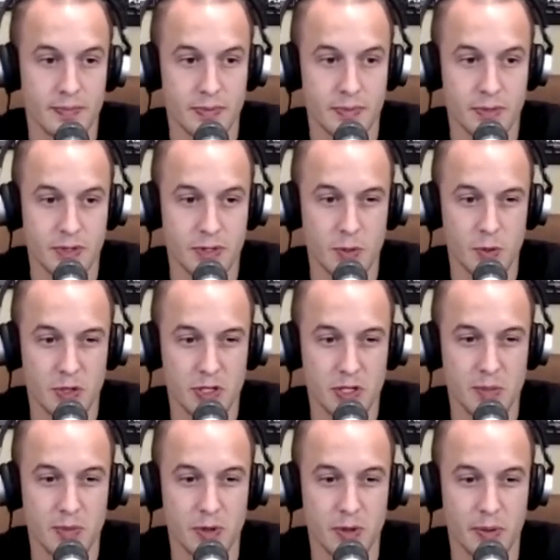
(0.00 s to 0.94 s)
super
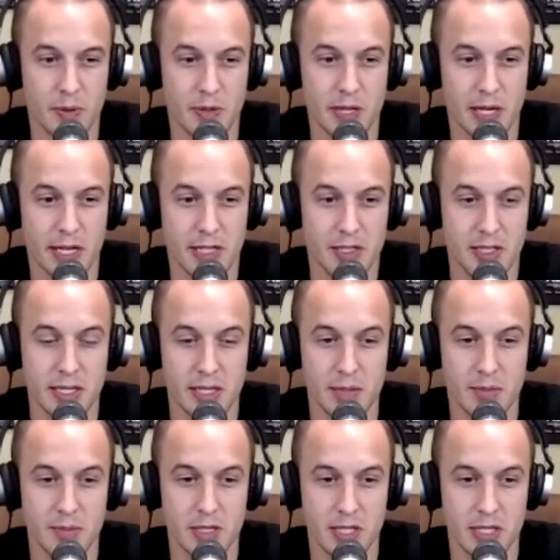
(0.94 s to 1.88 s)
simple. I mean, we actually ended
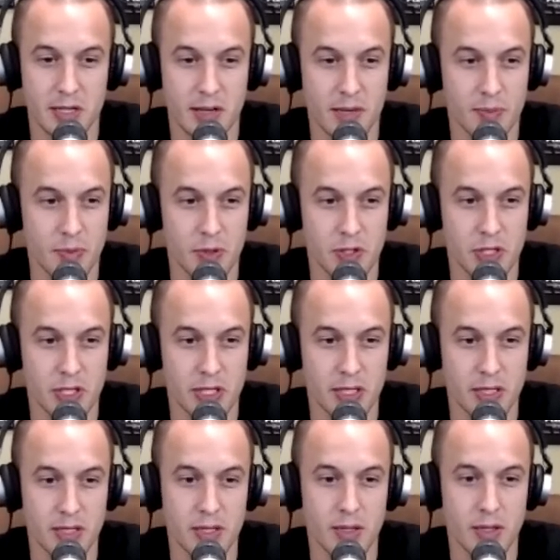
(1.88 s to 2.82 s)
up just sitting around
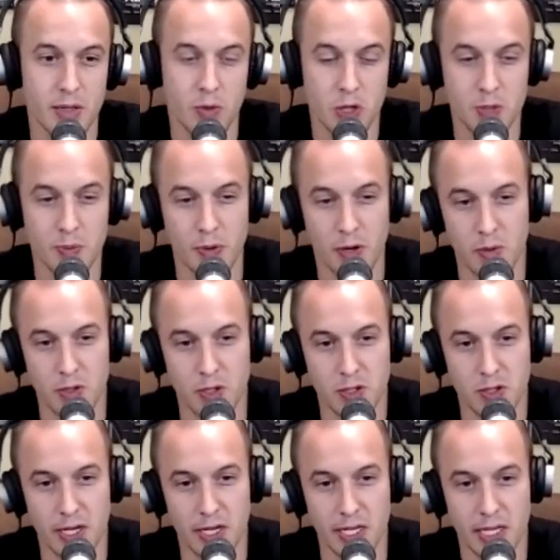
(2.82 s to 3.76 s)
bullshitting. The worst part was
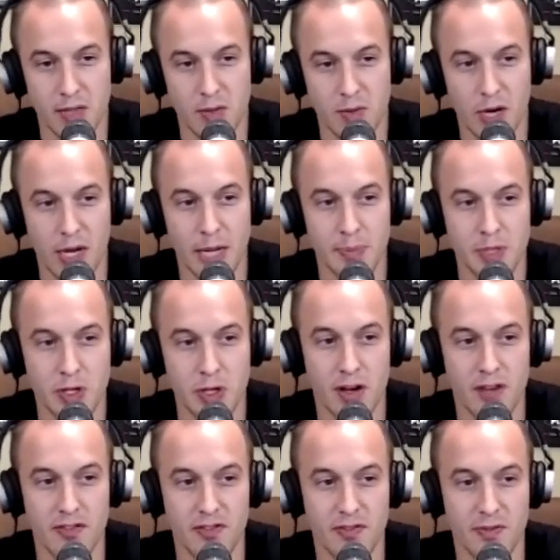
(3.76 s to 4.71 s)
trying to get the ramps
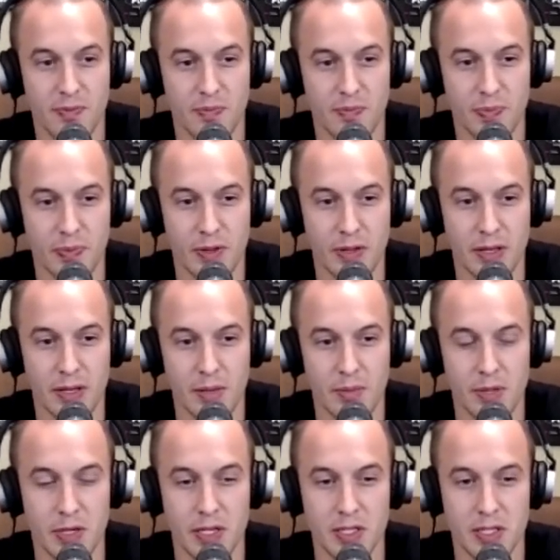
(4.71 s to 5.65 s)
off
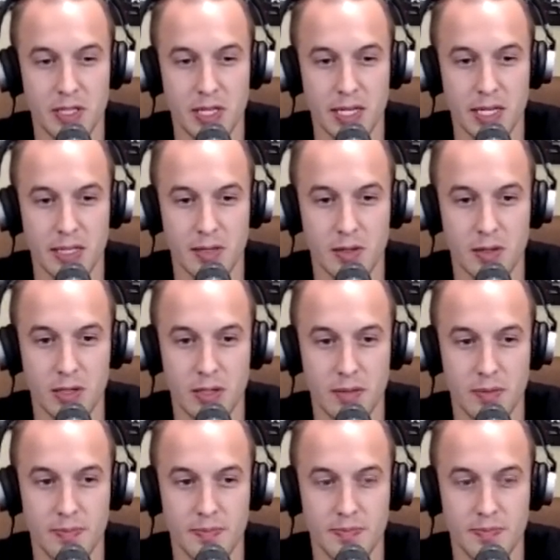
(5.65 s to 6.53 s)
because the